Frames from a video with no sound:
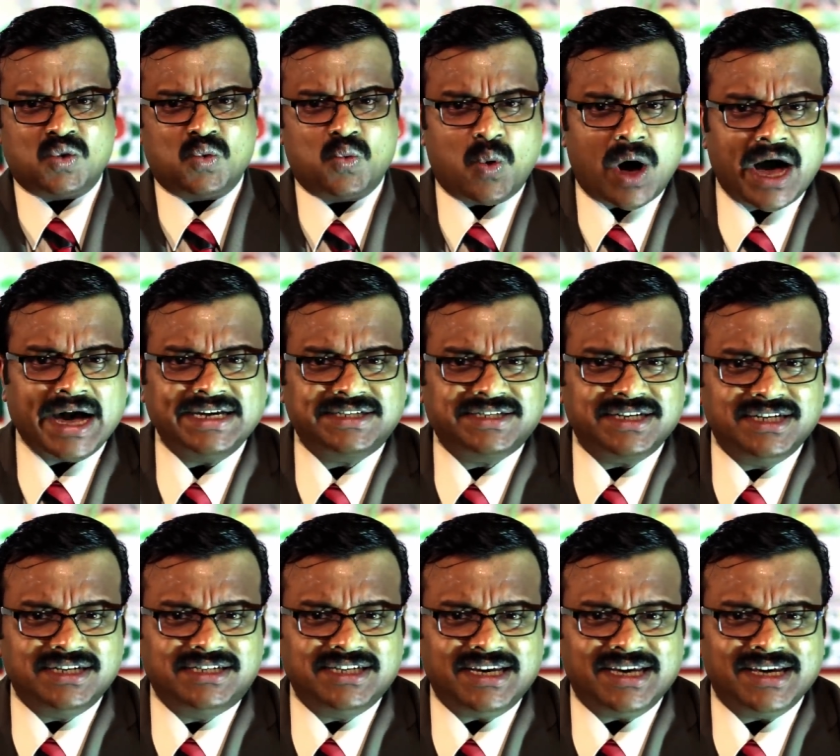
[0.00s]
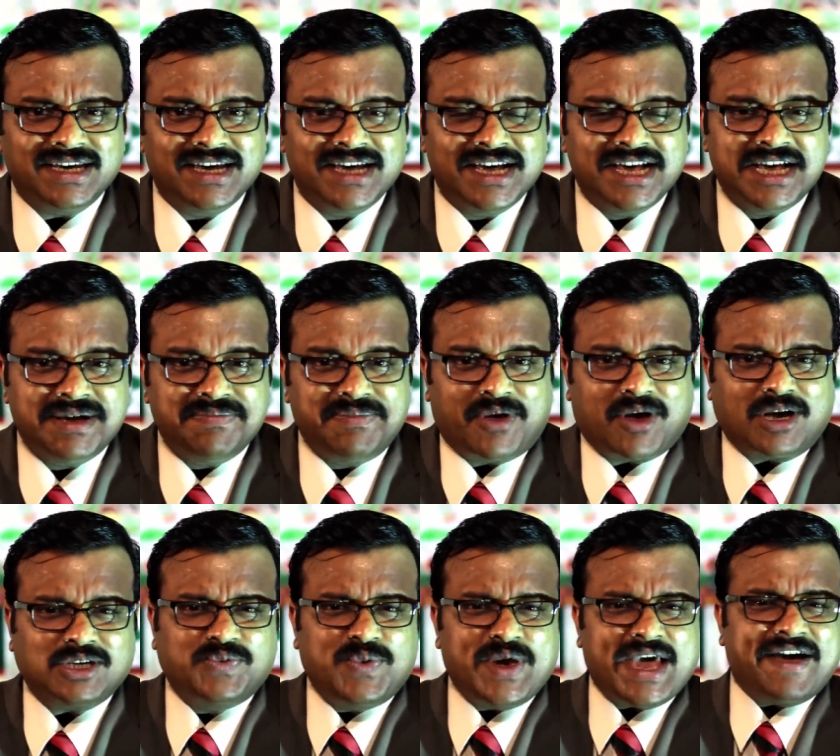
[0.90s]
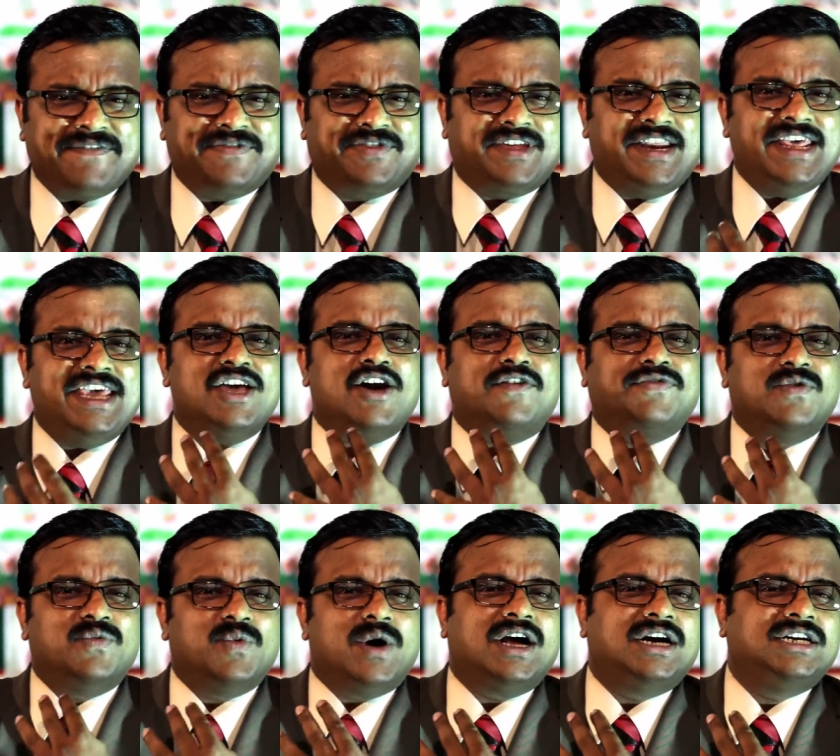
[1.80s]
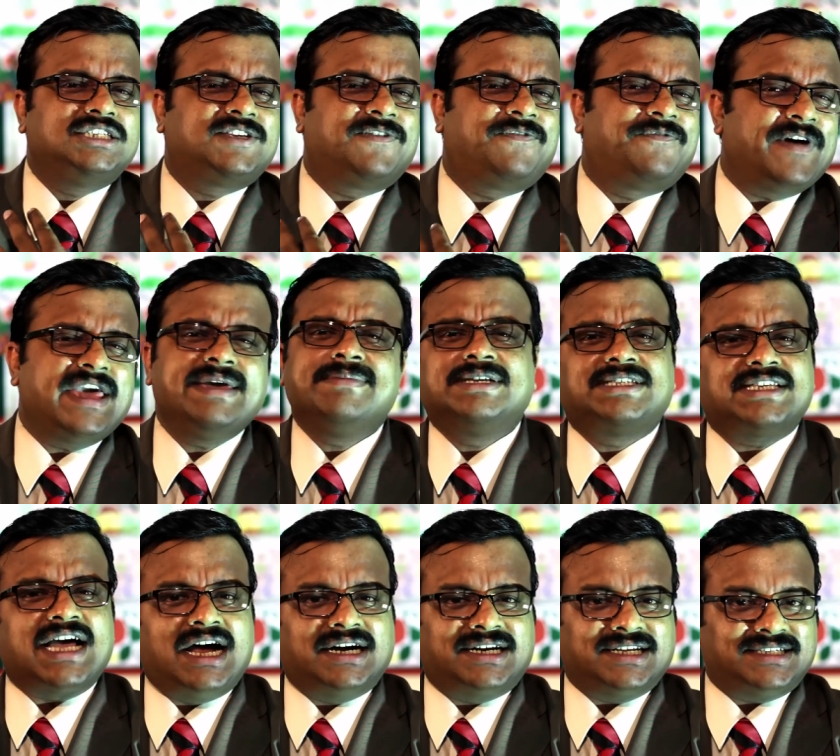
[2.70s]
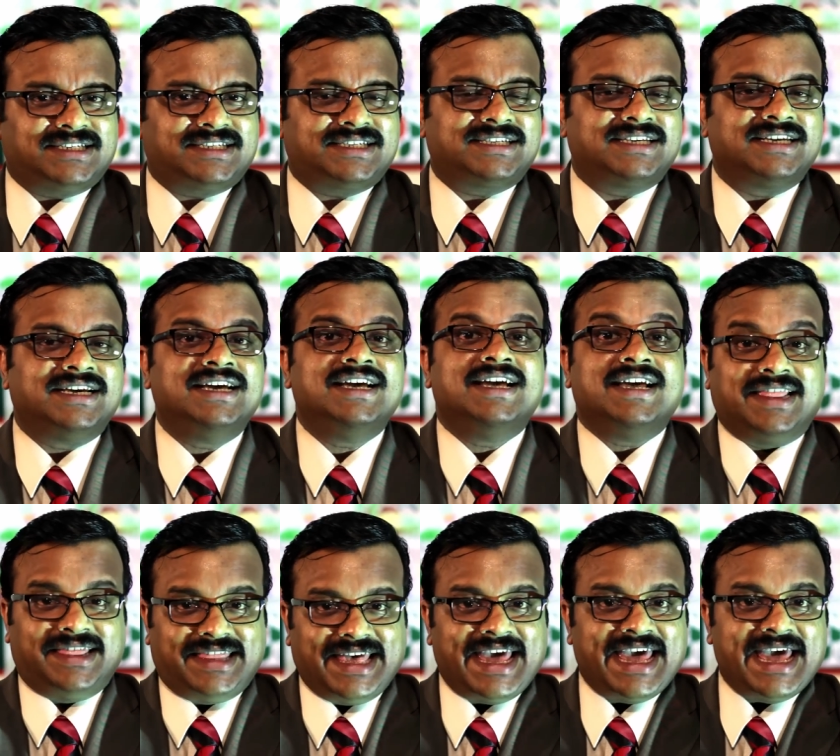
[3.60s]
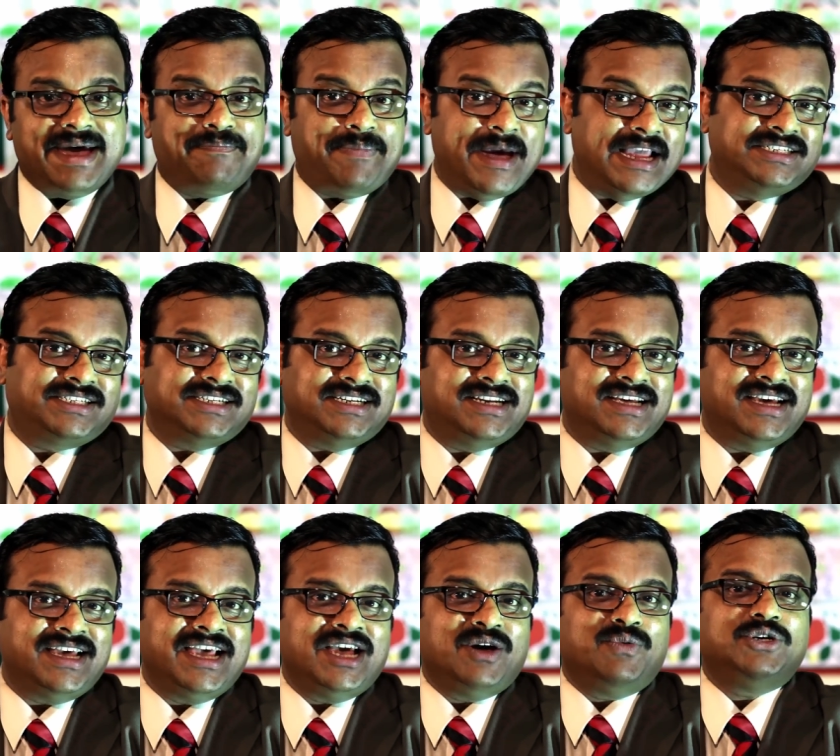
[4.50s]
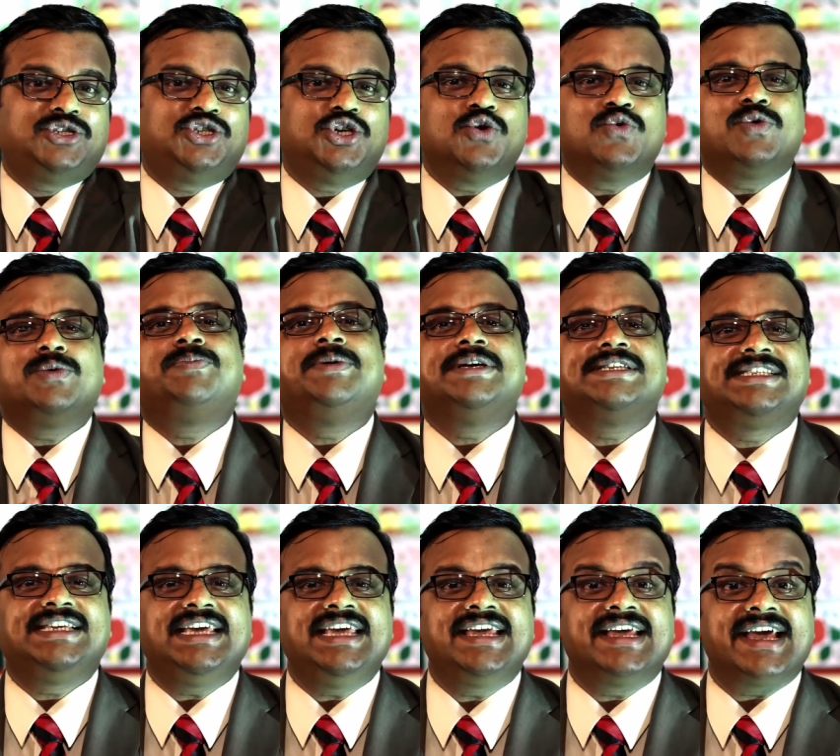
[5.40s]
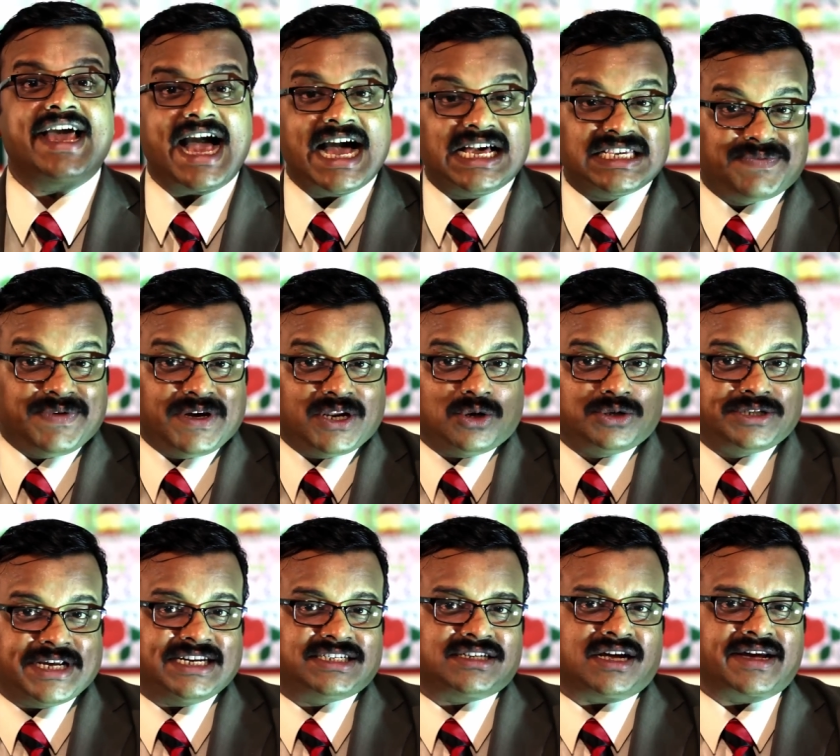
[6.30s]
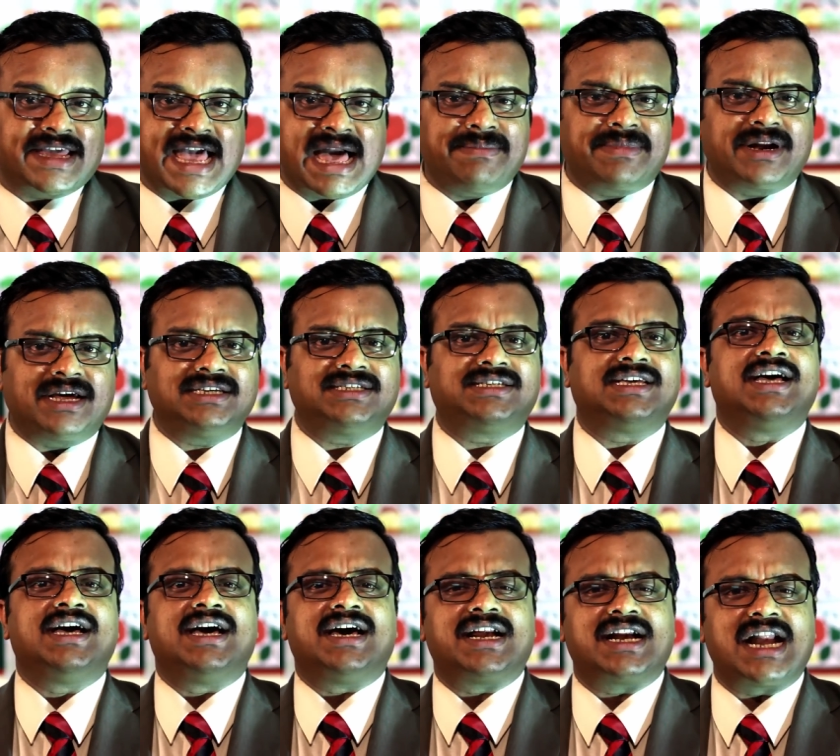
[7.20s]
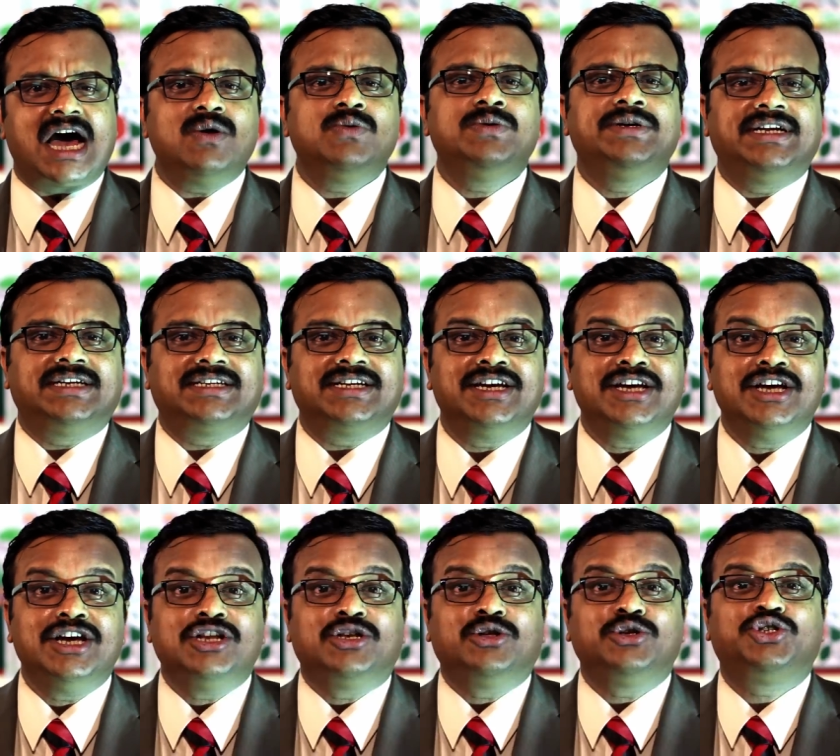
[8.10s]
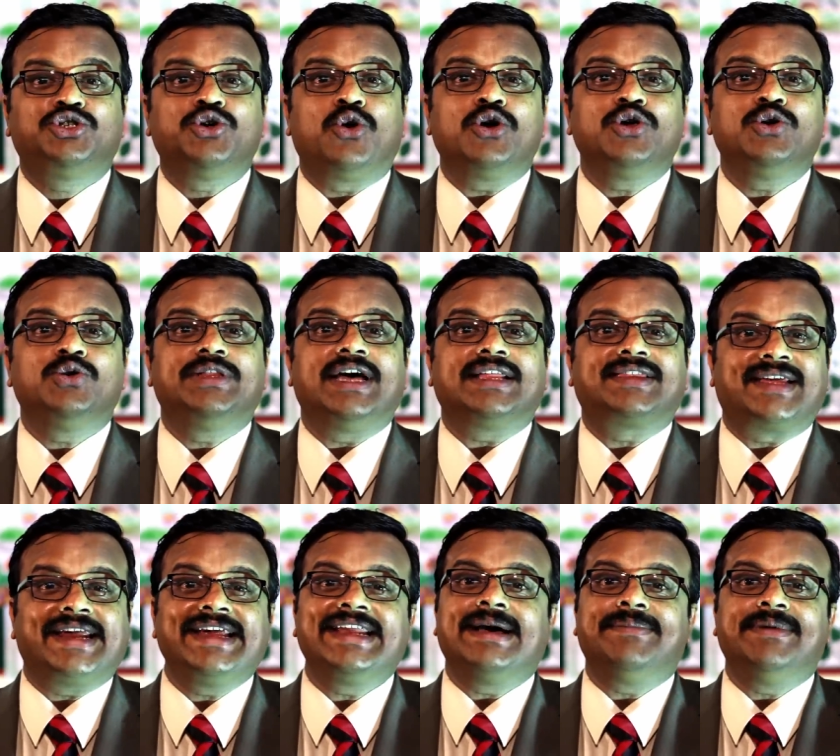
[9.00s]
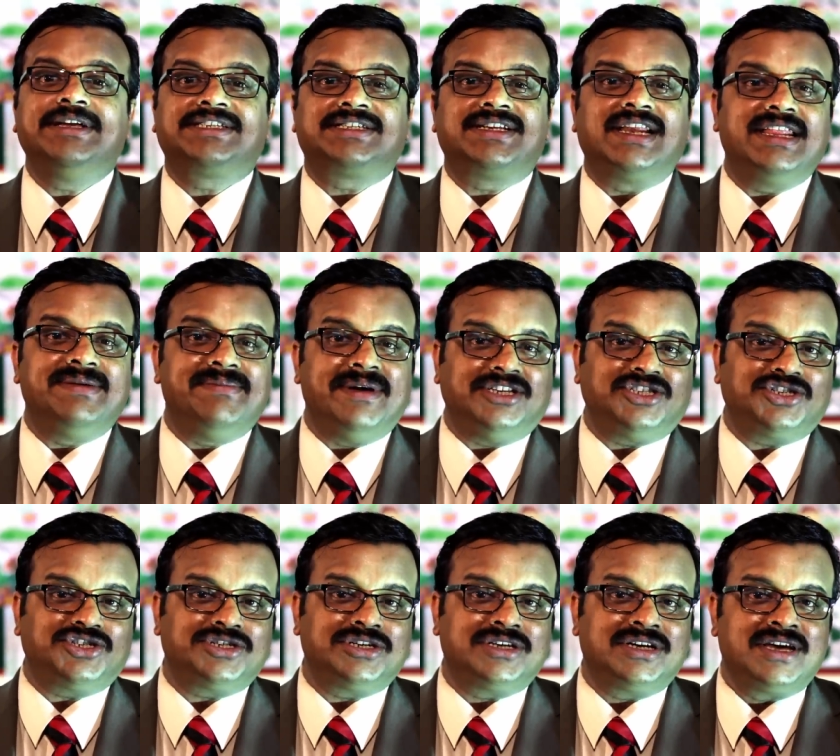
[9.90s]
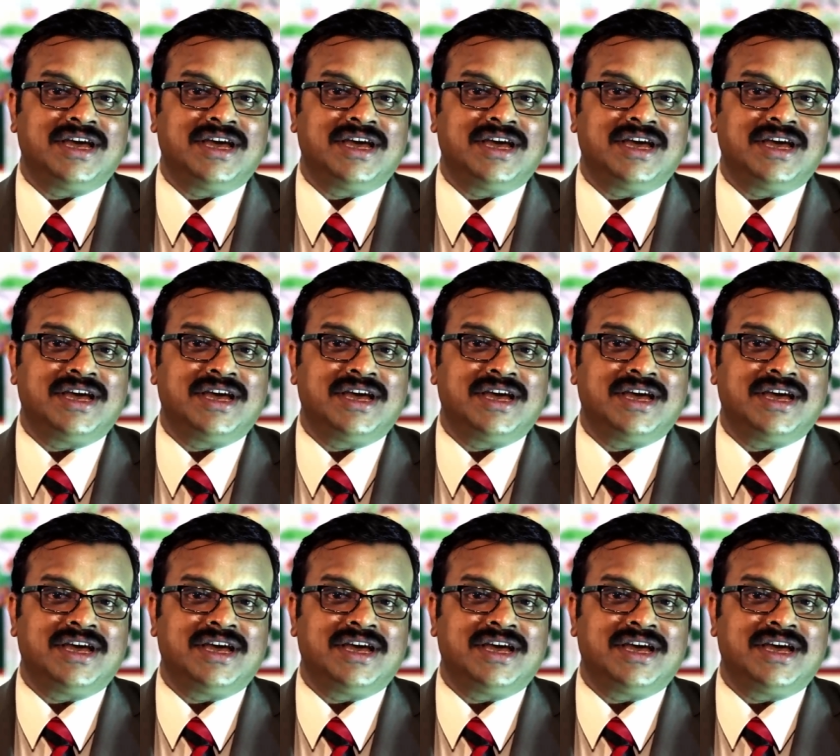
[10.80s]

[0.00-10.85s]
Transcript: Why Trinity? Because we have three of the world's famous artists there painted, which you would be seeing as we rotate our cameras round it to show you that three-dimensional image.